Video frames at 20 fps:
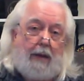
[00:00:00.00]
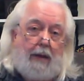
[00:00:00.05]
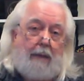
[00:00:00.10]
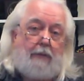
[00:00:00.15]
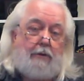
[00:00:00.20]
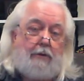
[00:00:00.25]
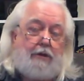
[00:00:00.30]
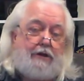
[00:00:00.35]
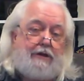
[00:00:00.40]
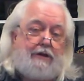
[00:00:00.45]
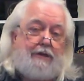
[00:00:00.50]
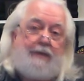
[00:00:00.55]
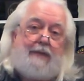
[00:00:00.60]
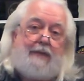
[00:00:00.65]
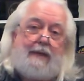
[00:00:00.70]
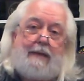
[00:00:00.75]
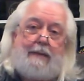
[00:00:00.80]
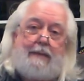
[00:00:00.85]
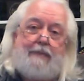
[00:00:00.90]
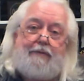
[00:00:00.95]
Then I'm going to
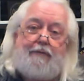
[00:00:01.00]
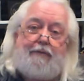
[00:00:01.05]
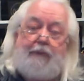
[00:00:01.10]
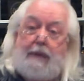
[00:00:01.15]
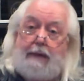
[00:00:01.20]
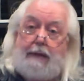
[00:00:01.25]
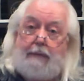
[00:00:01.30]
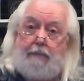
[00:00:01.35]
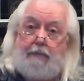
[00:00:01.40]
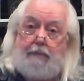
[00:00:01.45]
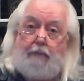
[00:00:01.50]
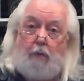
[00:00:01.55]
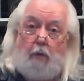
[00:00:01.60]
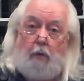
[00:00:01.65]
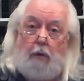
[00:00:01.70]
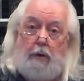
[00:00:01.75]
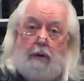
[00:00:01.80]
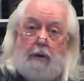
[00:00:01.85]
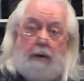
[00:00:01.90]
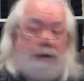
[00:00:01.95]
shift that up to fret number
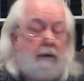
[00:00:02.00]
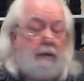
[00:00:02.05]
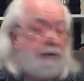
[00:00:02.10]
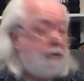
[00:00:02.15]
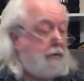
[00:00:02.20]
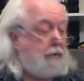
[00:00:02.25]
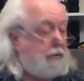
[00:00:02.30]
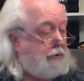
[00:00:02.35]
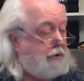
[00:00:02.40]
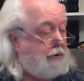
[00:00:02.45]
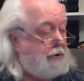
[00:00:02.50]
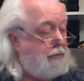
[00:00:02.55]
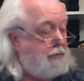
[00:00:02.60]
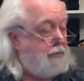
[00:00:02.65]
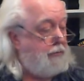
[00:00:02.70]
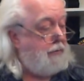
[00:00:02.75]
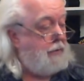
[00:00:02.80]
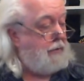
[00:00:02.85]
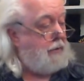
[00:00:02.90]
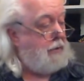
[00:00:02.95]
4, so
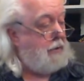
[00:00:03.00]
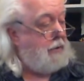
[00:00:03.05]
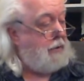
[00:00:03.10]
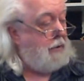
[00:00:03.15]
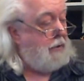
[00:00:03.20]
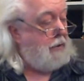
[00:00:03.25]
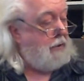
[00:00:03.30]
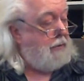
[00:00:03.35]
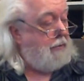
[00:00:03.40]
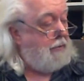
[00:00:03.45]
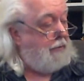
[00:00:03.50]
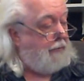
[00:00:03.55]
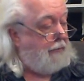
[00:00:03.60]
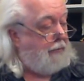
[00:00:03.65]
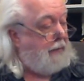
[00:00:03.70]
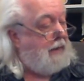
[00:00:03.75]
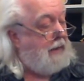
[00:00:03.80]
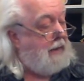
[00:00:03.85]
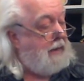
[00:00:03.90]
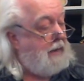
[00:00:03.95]
2,
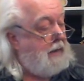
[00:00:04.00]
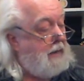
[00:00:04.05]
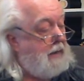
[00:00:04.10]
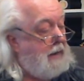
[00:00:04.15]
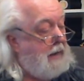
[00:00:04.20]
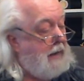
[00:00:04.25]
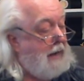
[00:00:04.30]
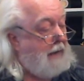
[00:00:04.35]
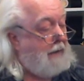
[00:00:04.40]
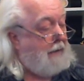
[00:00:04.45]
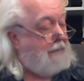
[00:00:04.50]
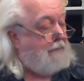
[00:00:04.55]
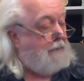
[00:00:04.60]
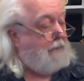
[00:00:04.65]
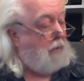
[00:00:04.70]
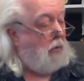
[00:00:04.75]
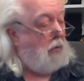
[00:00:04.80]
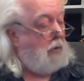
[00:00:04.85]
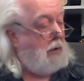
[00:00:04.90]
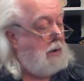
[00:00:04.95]
3,
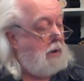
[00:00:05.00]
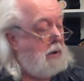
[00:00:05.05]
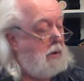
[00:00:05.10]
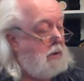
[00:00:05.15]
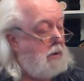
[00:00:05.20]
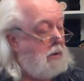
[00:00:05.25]
and 4.